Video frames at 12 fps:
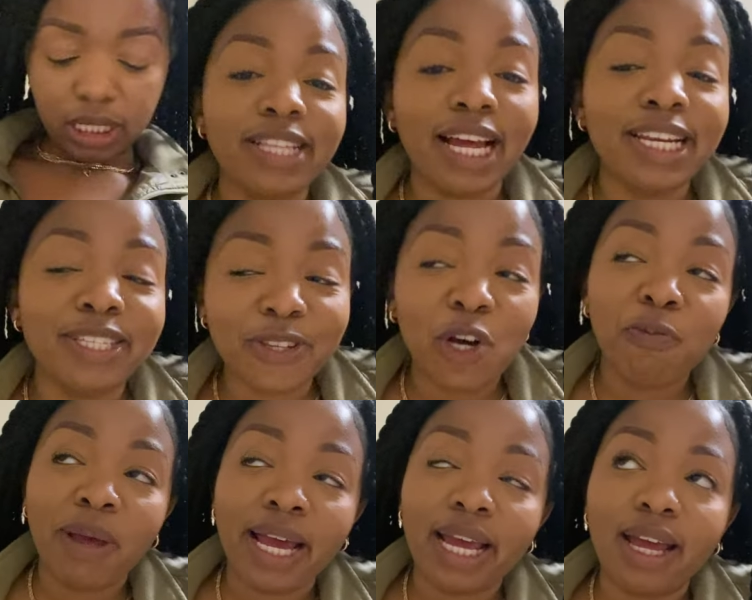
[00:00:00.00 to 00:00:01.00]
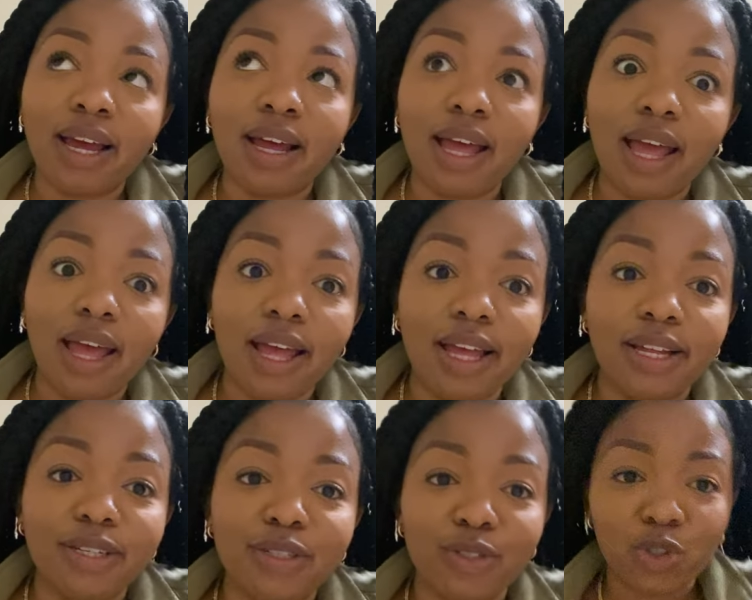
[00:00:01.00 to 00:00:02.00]
I need to go back
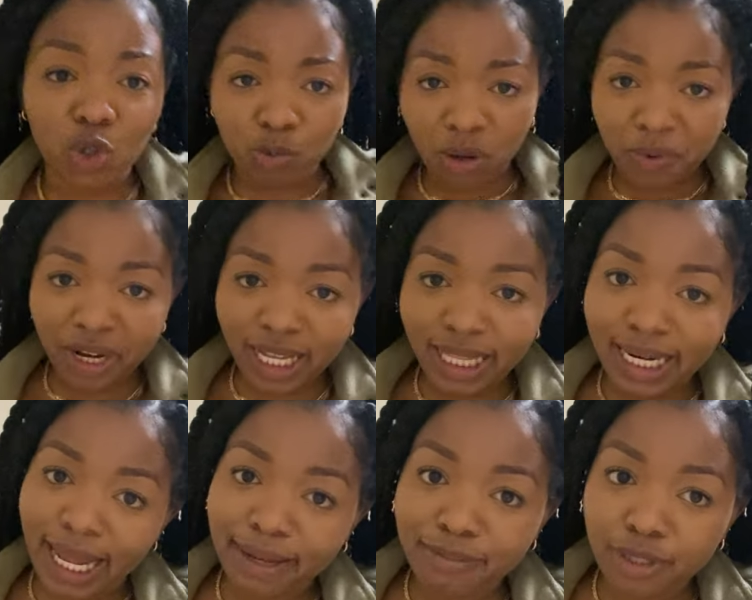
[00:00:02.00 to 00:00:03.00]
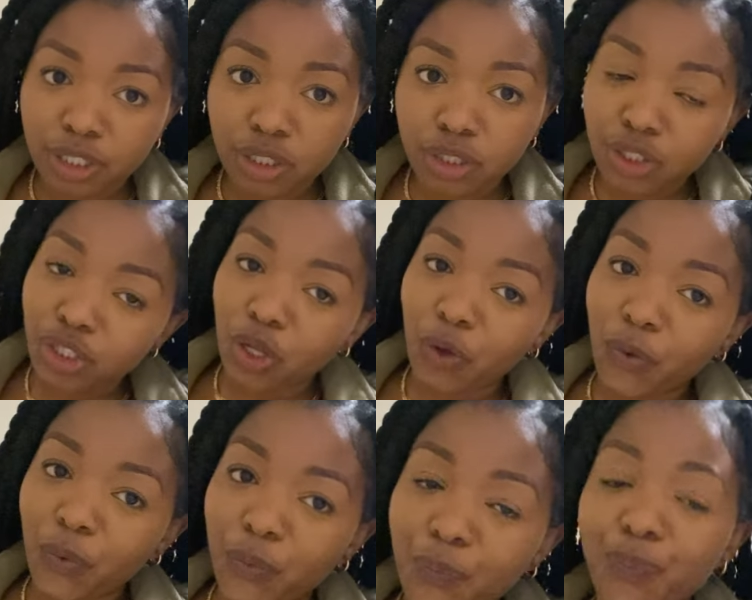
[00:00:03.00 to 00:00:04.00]
and do my work at the library,
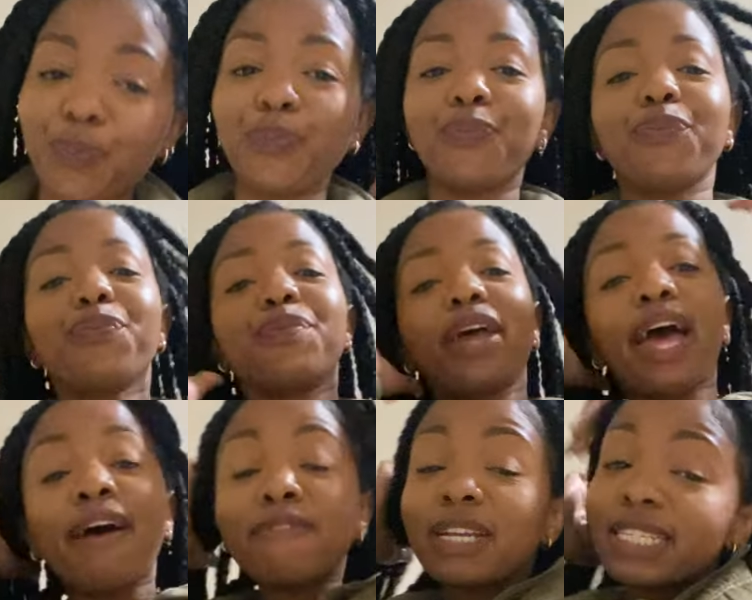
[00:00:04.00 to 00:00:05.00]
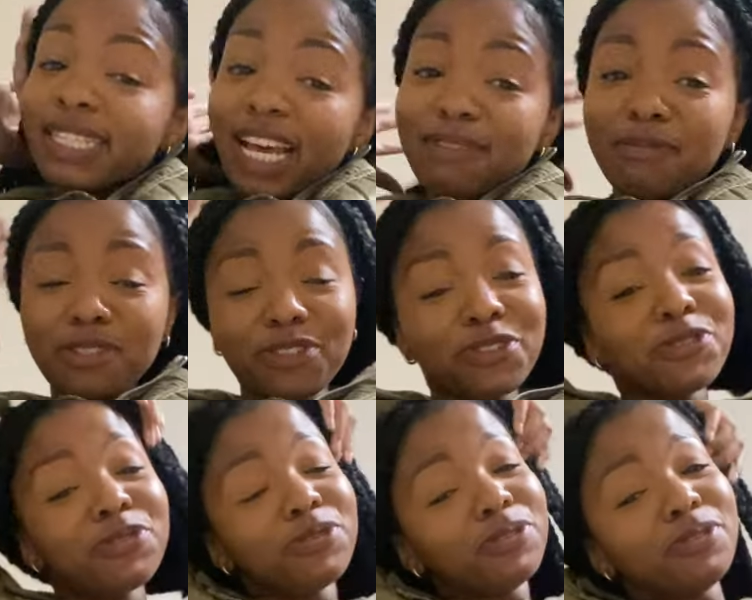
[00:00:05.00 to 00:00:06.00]
so I have an assignment
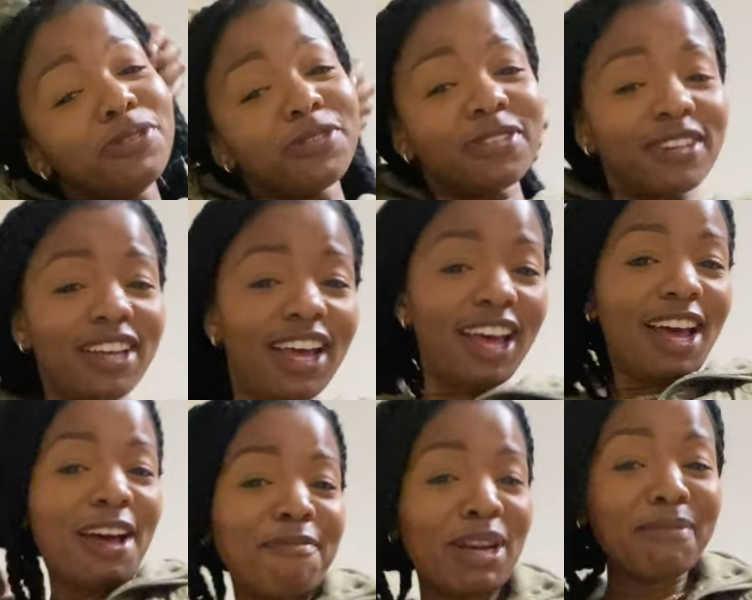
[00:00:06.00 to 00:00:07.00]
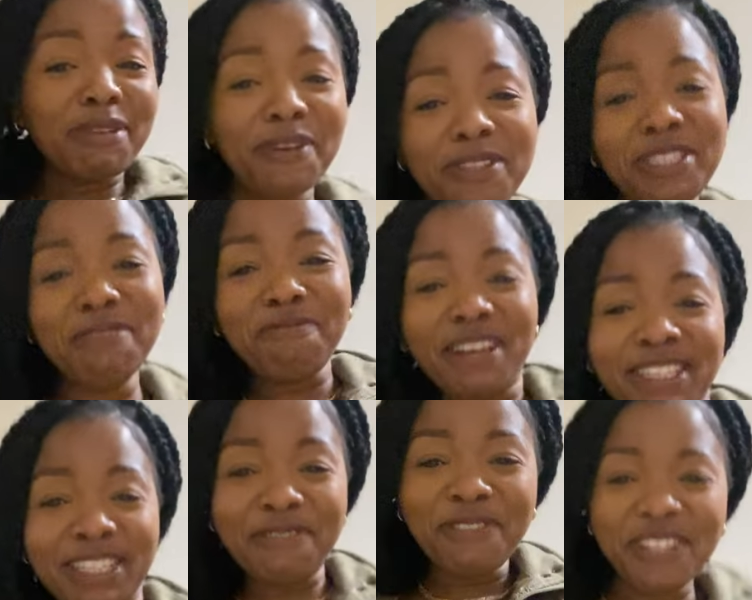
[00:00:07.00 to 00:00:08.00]
due, but I'm going to the
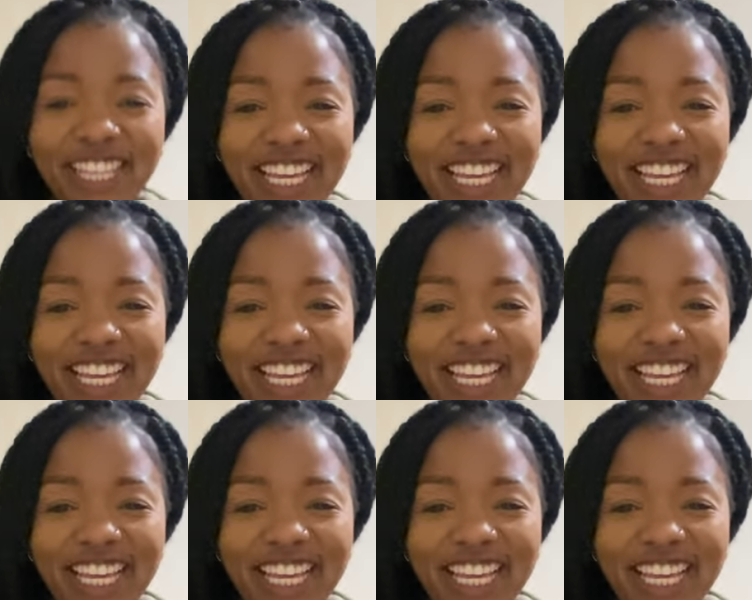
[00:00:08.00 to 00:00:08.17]
basketball